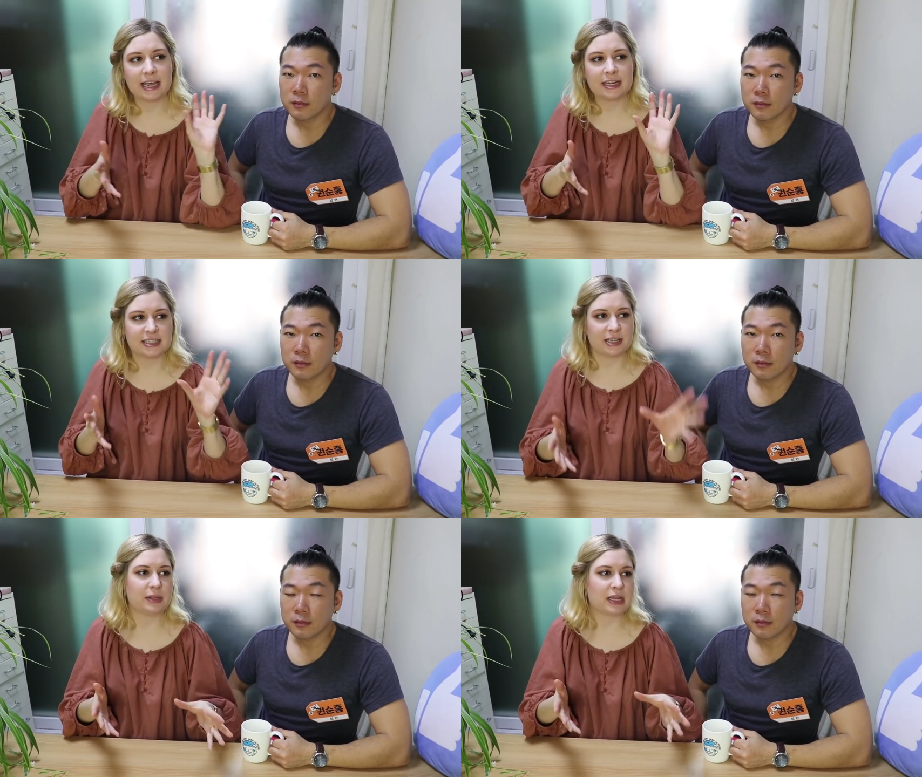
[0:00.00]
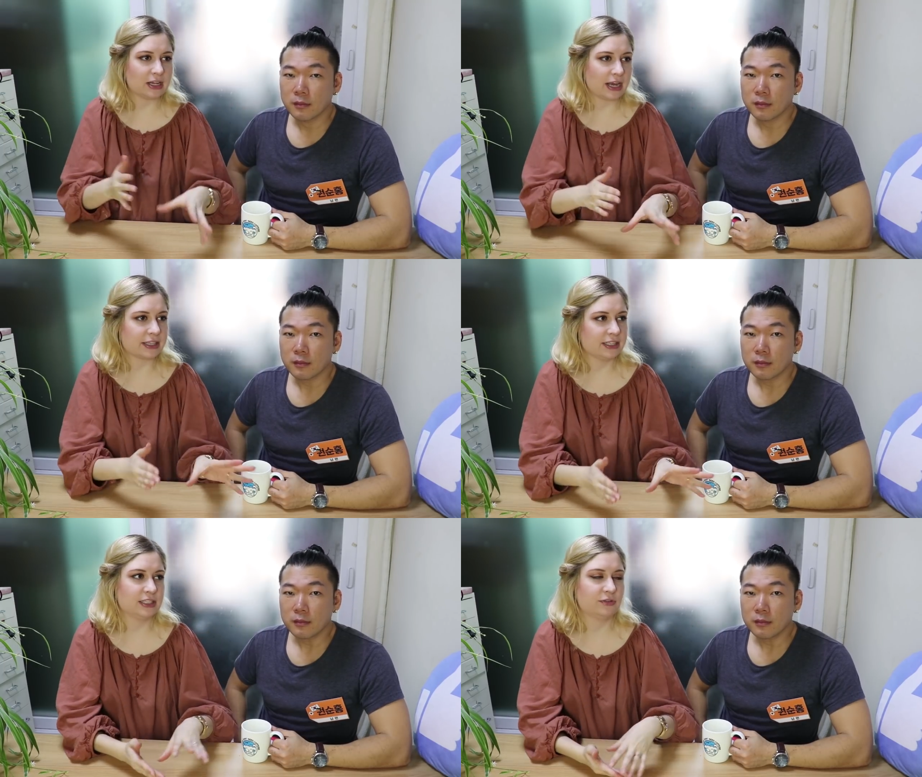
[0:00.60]
Speaker 1: had something like
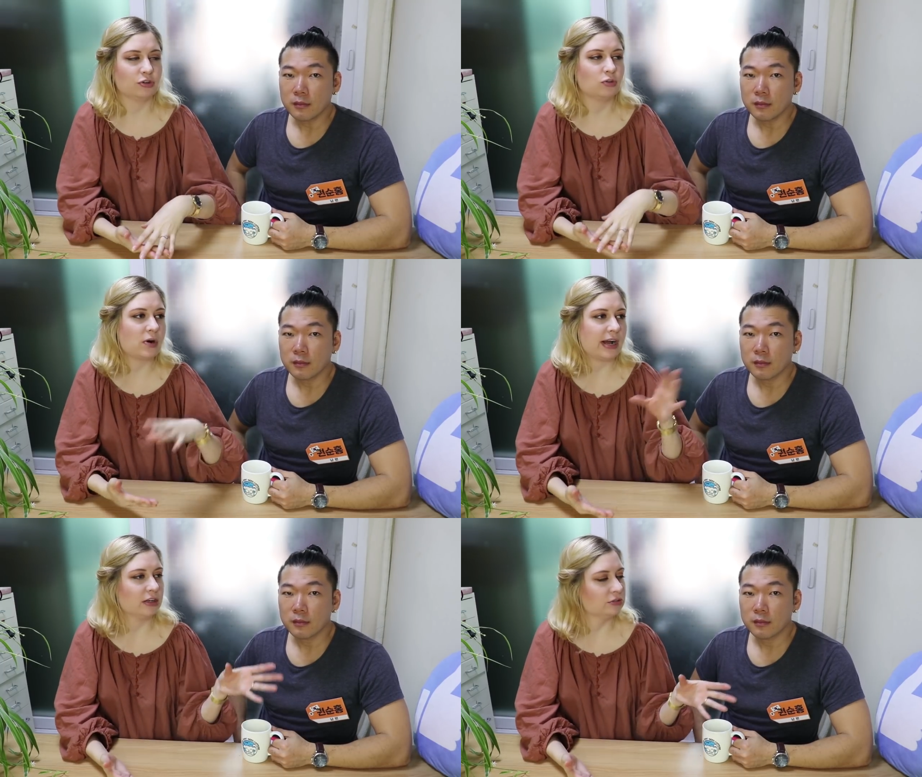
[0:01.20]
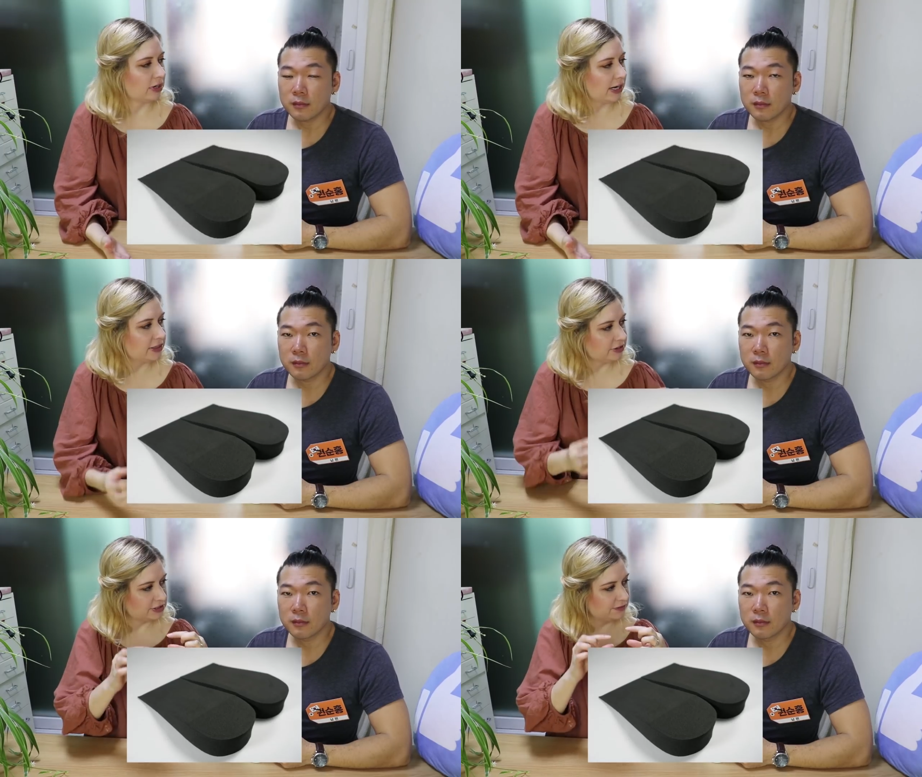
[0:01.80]
this for a while, right?
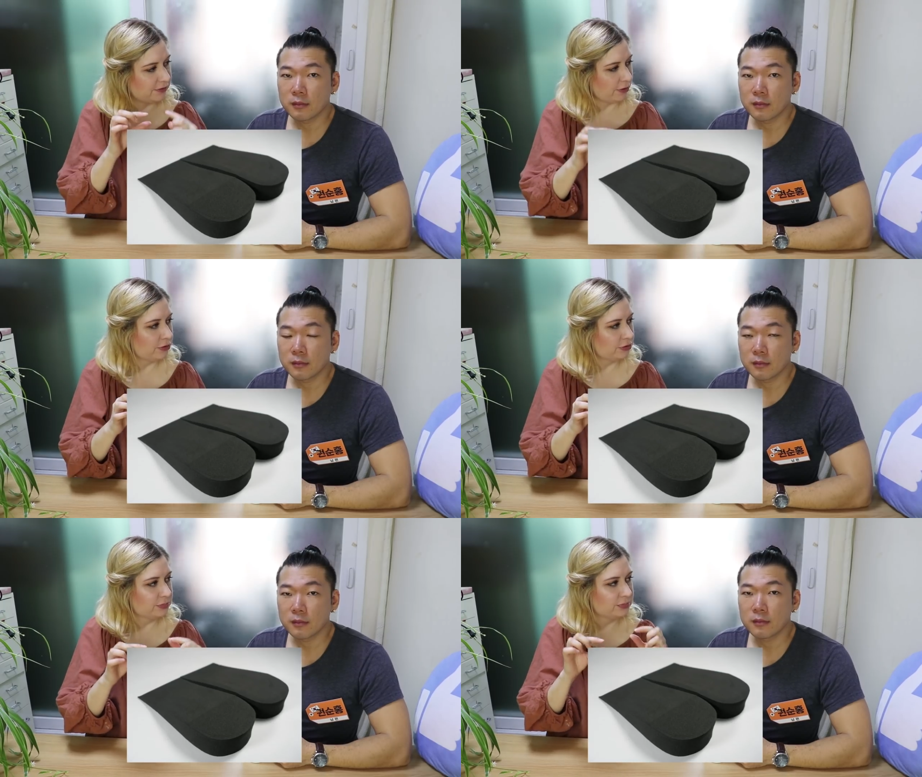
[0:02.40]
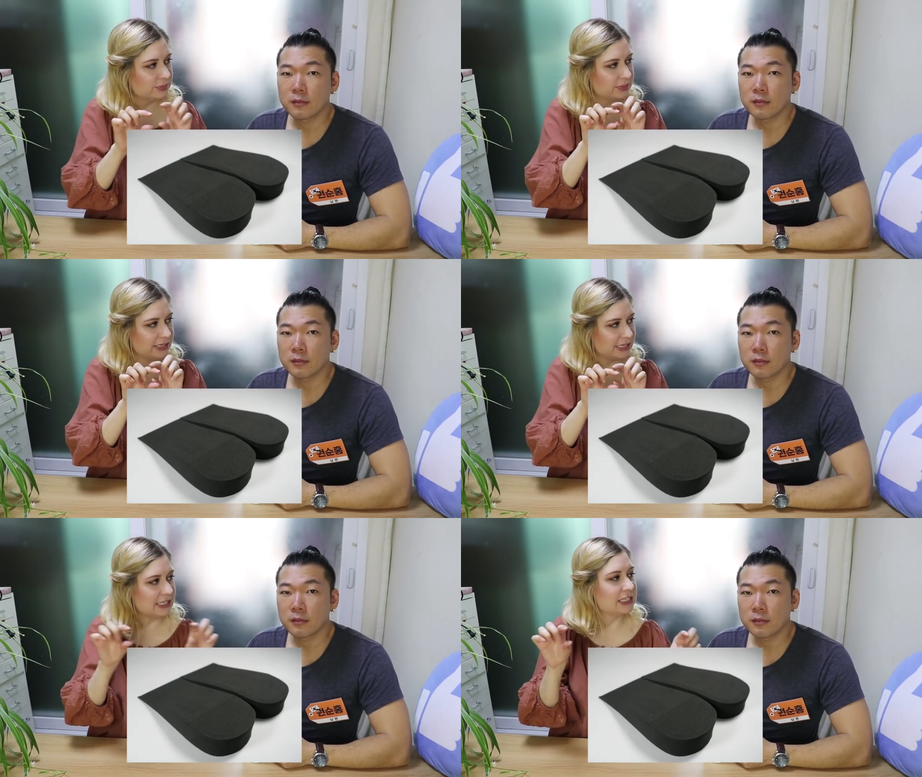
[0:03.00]
Those foam
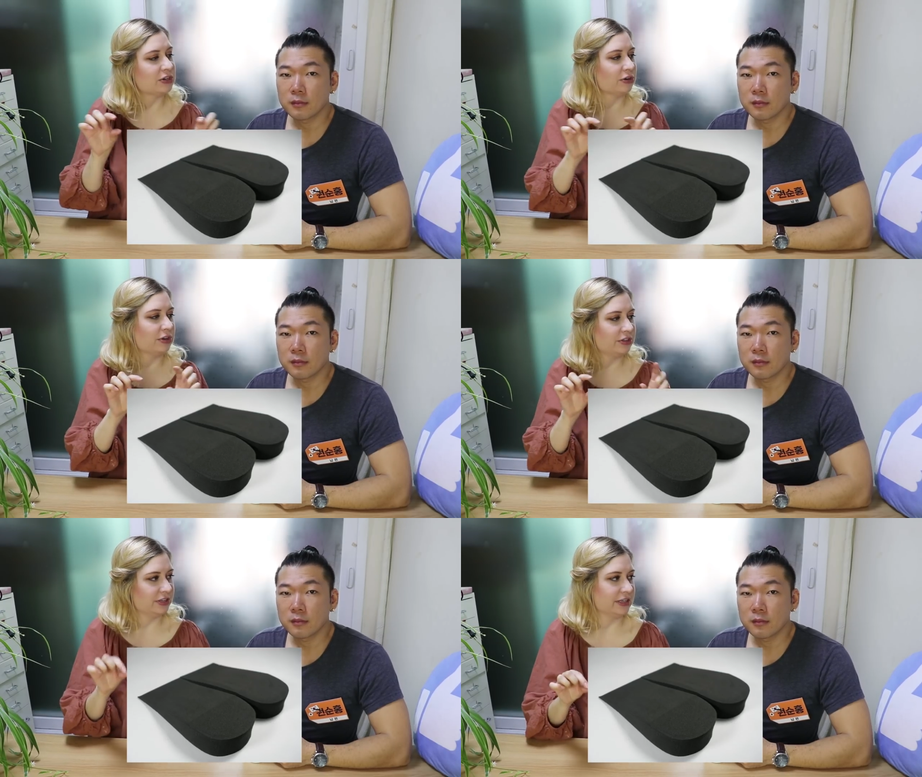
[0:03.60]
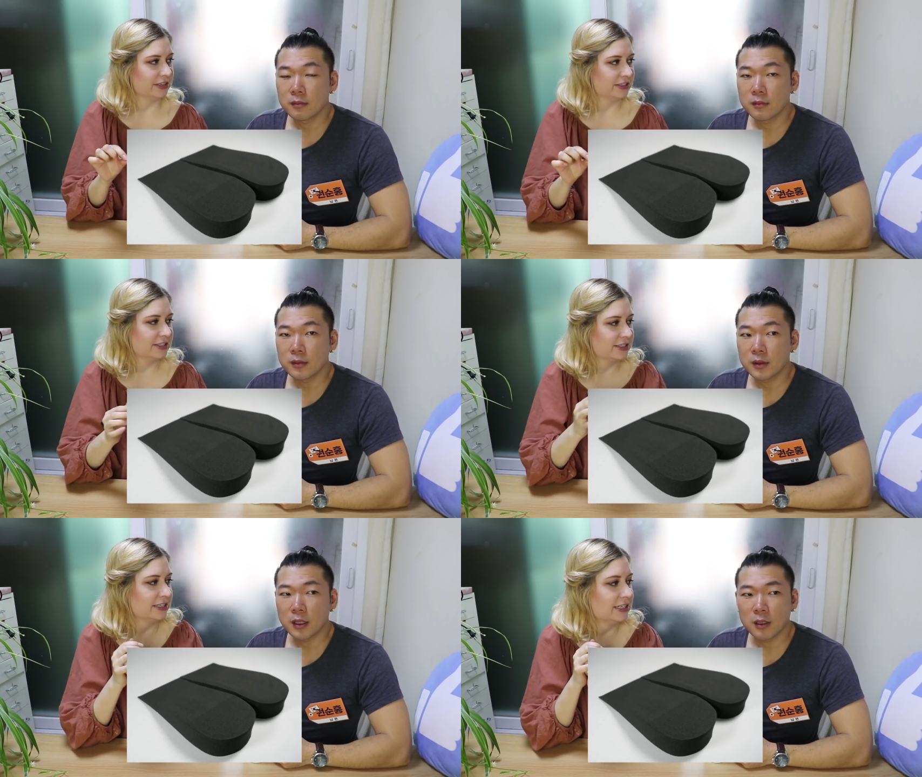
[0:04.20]
insert things.
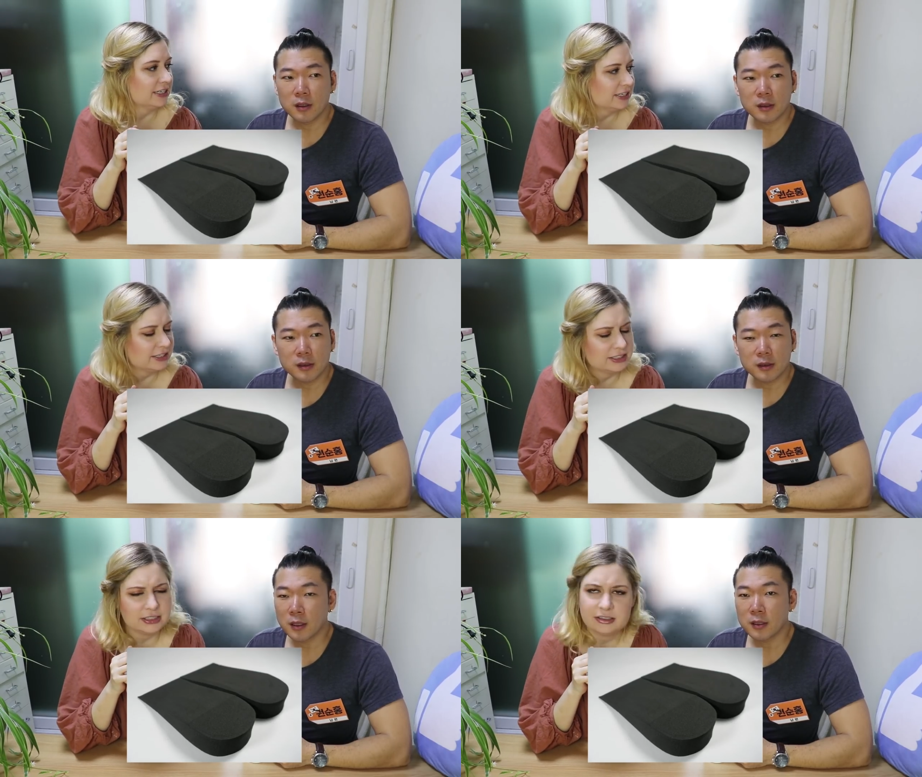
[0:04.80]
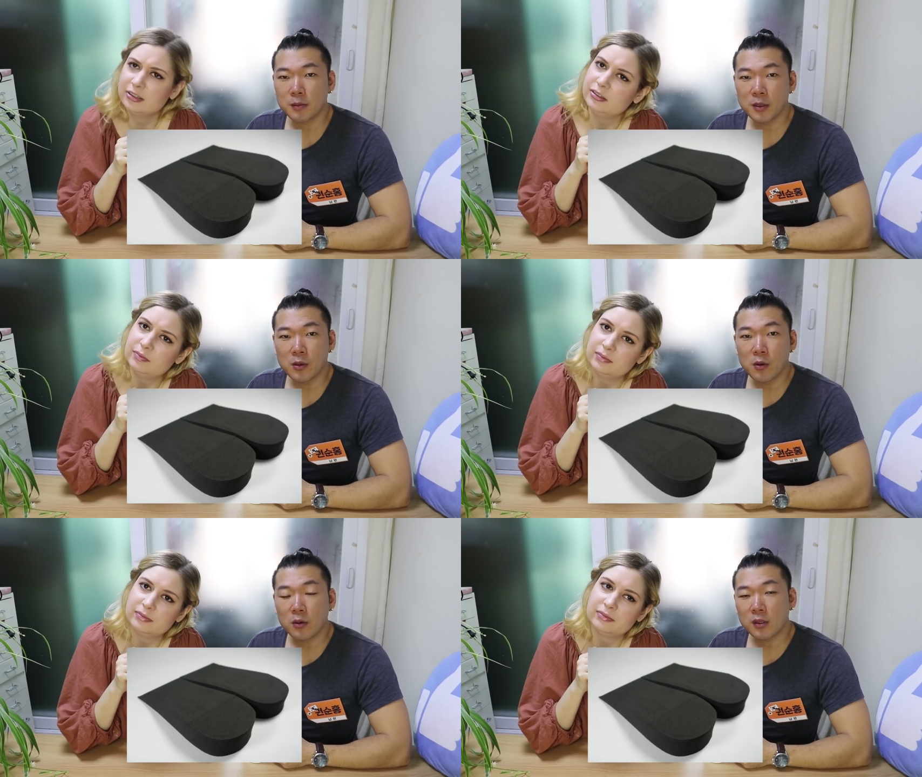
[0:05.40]
Speaker 2: Yeah, it's been a
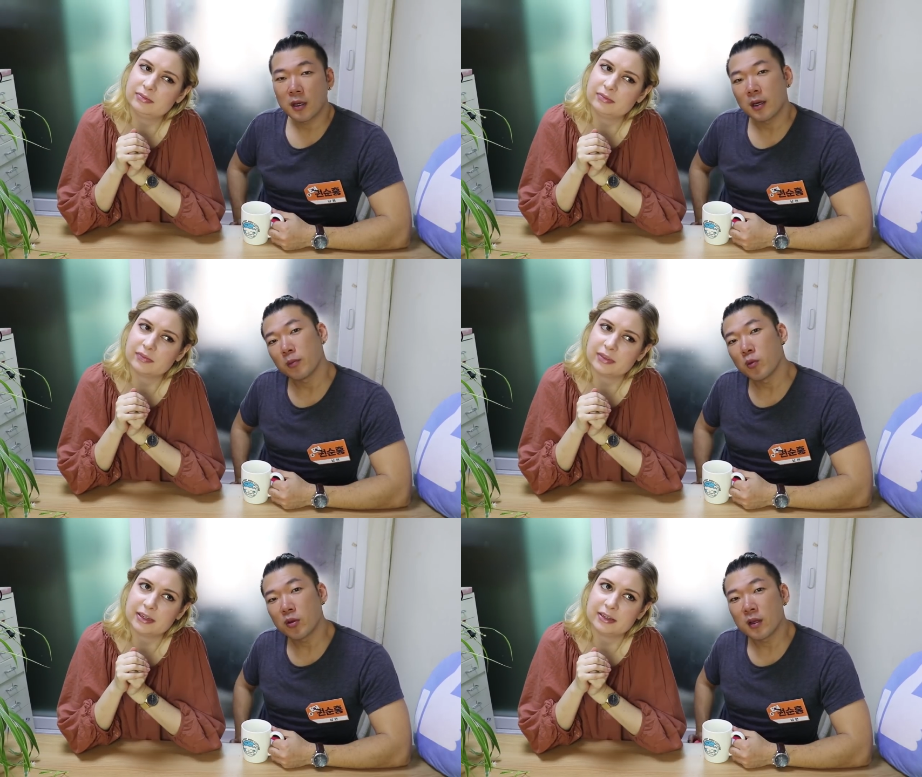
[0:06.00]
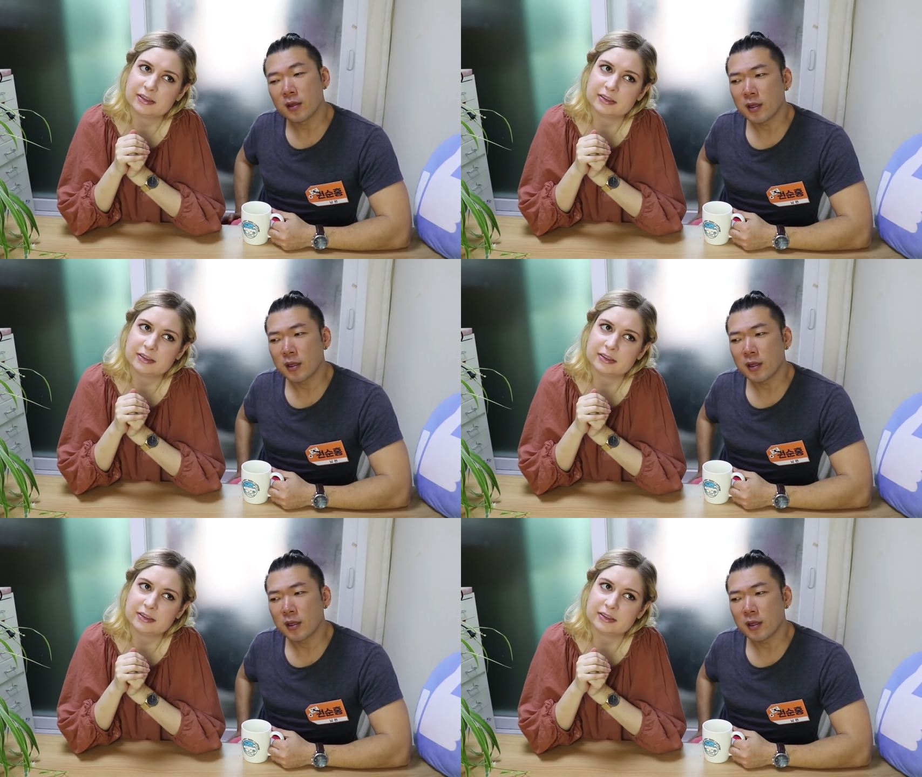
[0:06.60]
long time, more than